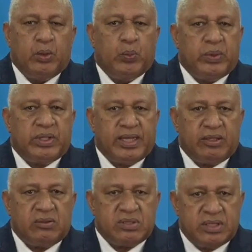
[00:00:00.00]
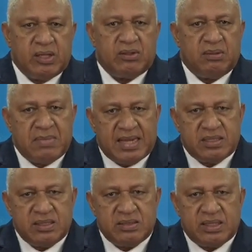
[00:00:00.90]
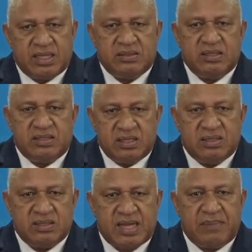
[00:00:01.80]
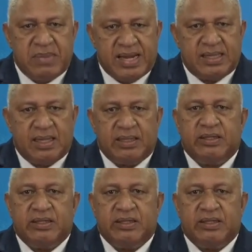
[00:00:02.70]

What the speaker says: We cannot stay on the margins as decisions are made